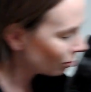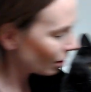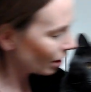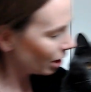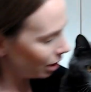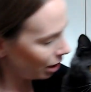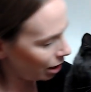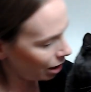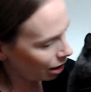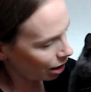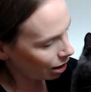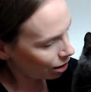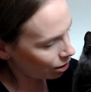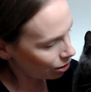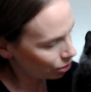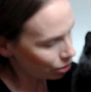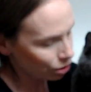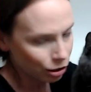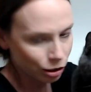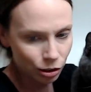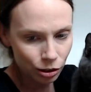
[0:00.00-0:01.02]

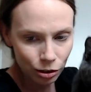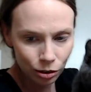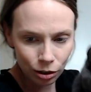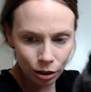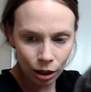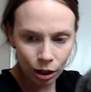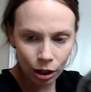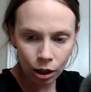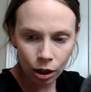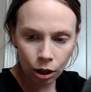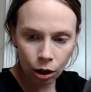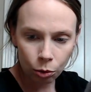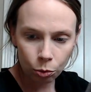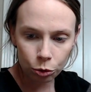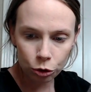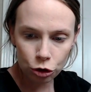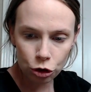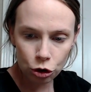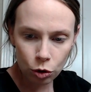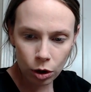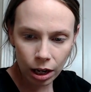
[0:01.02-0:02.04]
Yes.
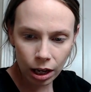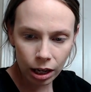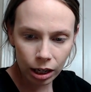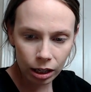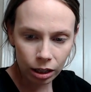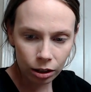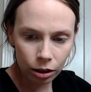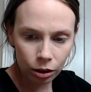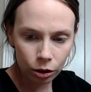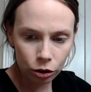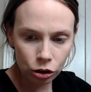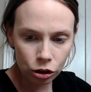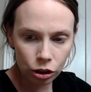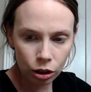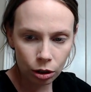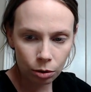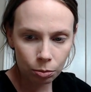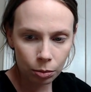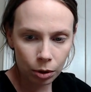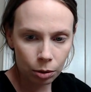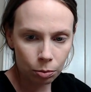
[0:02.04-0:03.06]
Would you like
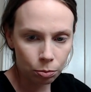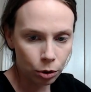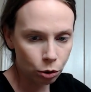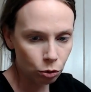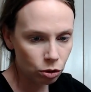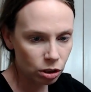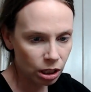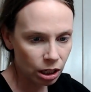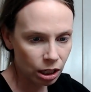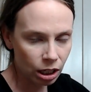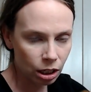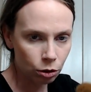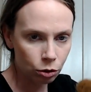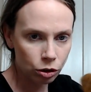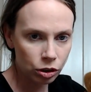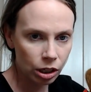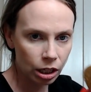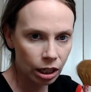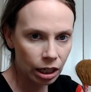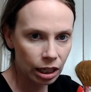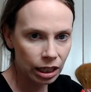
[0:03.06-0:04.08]
some beauty?
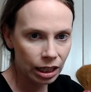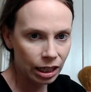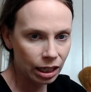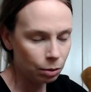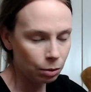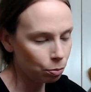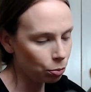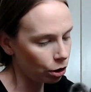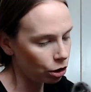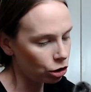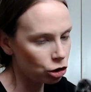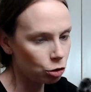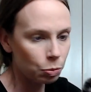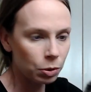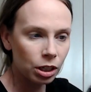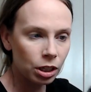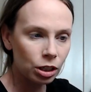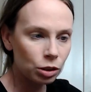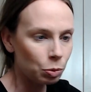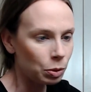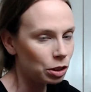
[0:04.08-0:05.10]
Here's a clean brush
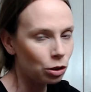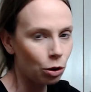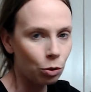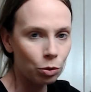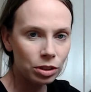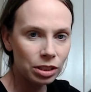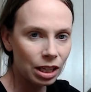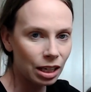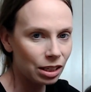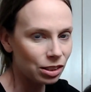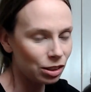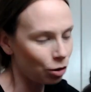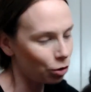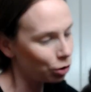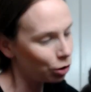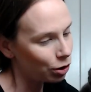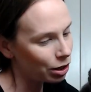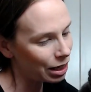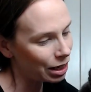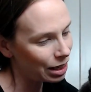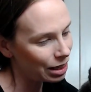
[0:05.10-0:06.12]
because we don't test on
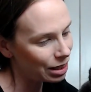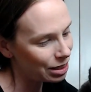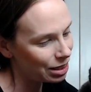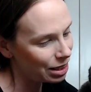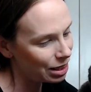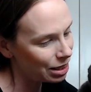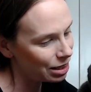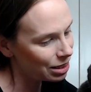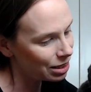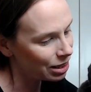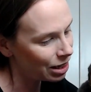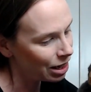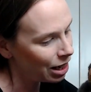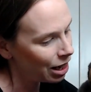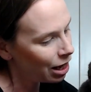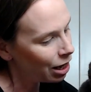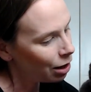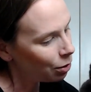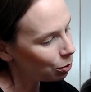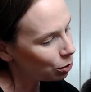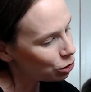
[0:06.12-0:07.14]
our kitties.
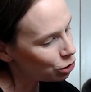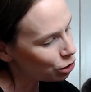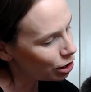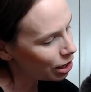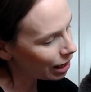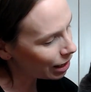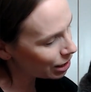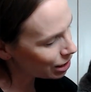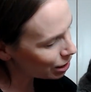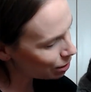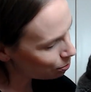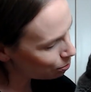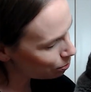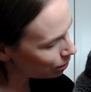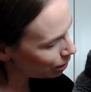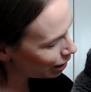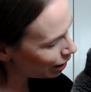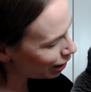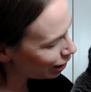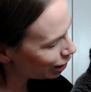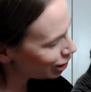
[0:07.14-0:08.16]
Would you like some
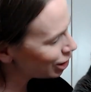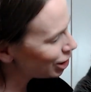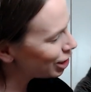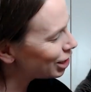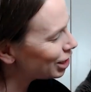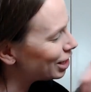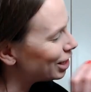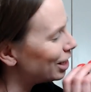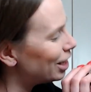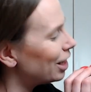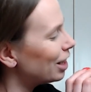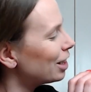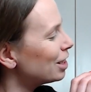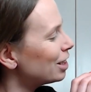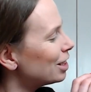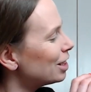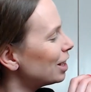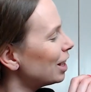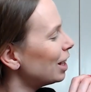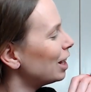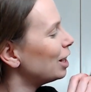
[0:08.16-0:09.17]
blush?
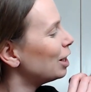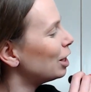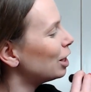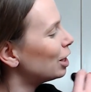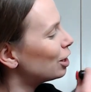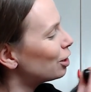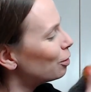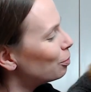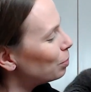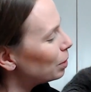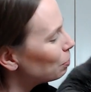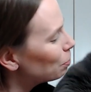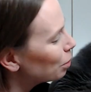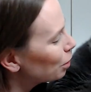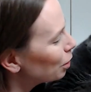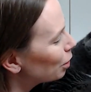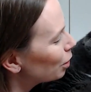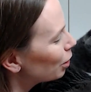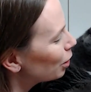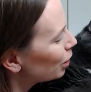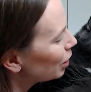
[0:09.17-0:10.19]
Yes. And you're going to be
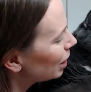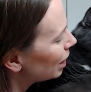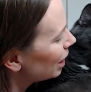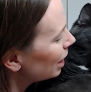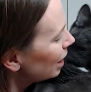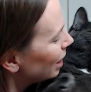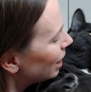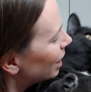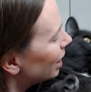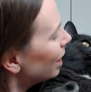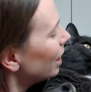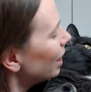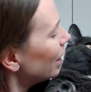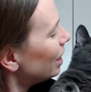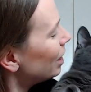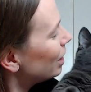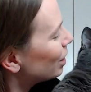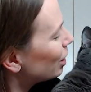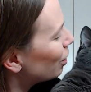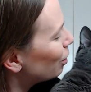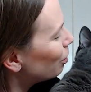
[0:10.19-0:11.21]
pretty.
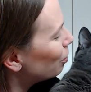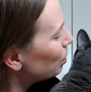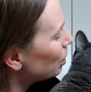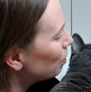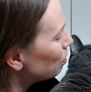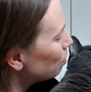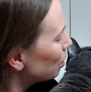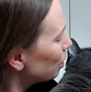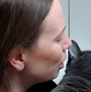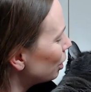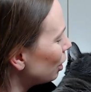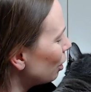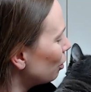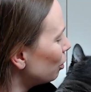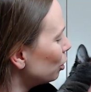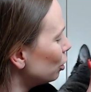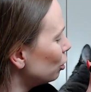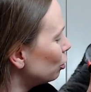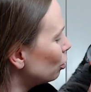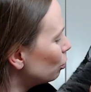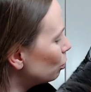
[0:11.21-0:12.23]
He's going to be pretty.
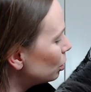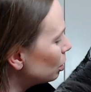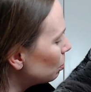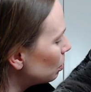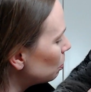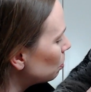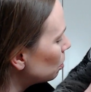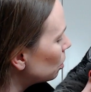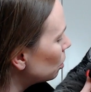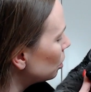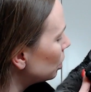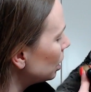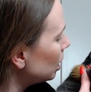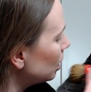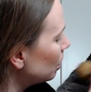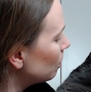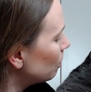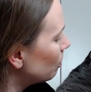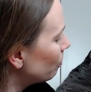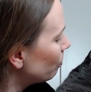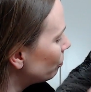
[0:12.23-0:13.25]
Oh, you don't want to be pretty?
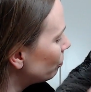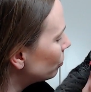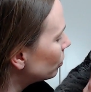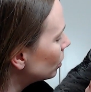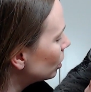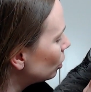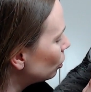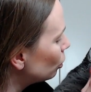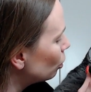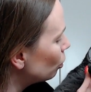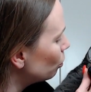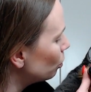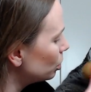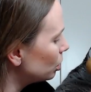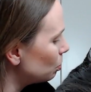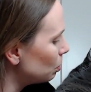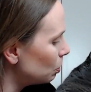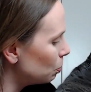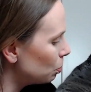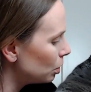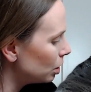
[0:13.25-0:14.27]
You don't want
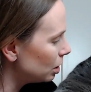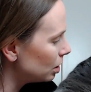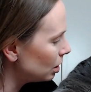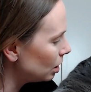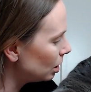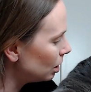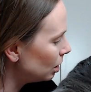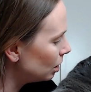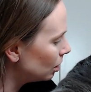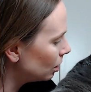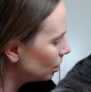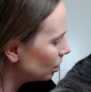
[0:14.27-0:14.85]
to be pretty?